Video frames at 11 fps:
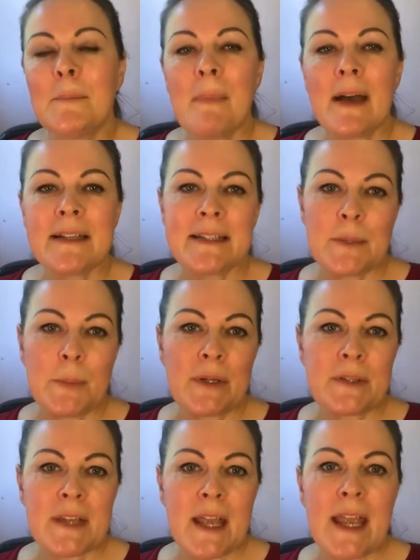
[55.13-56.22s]
My
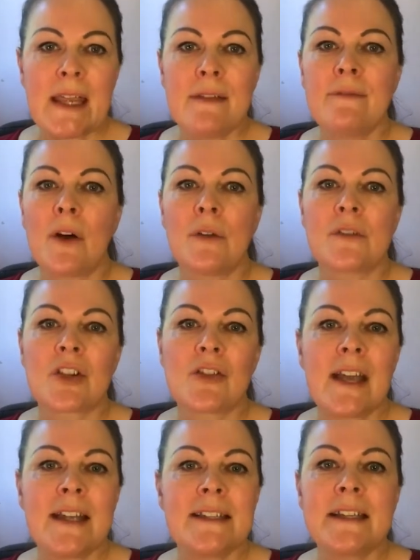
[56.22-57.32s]
typical day involves
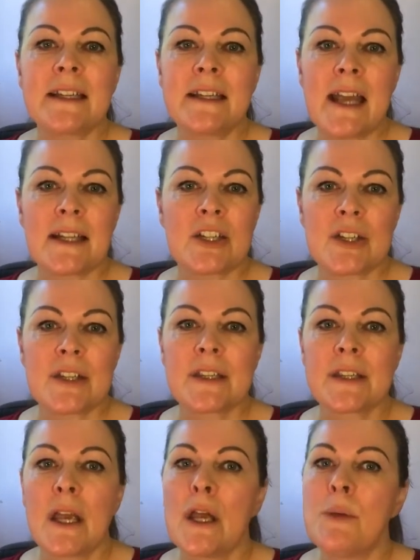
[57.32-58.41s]
creating
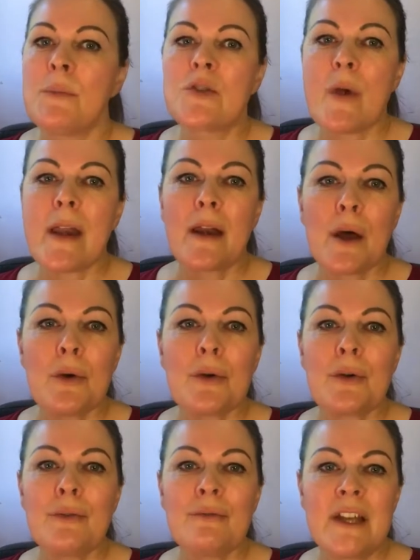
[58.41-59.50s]
connections between
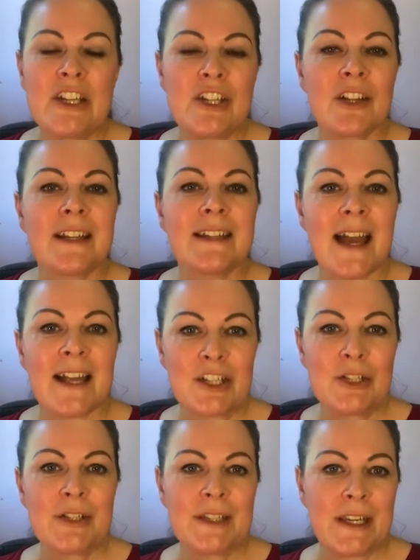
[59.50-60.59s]
local, regional and
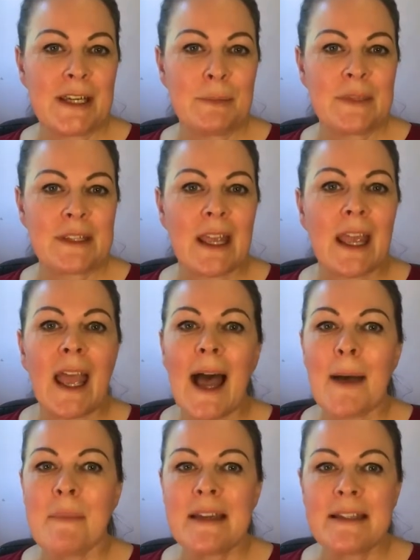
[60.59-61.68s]
national teams
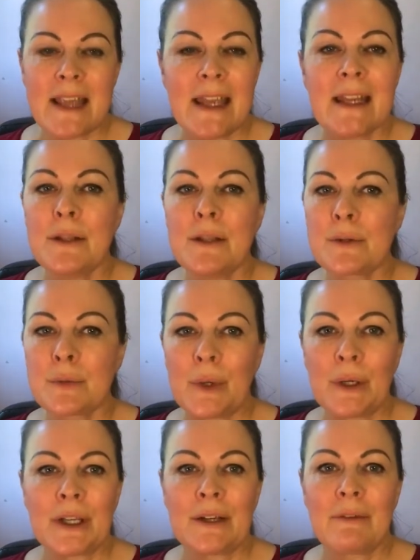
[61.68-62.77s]
and maintaining those
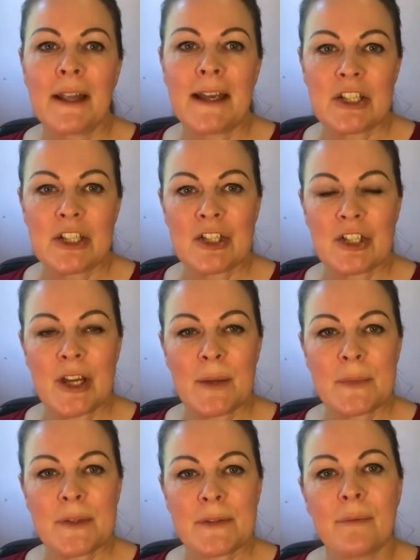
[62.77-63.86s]
working
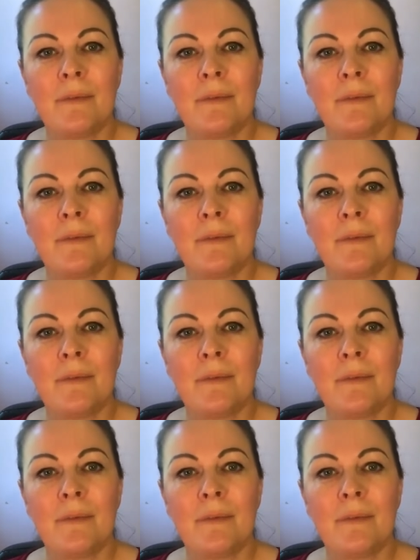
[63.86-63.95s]
relationships.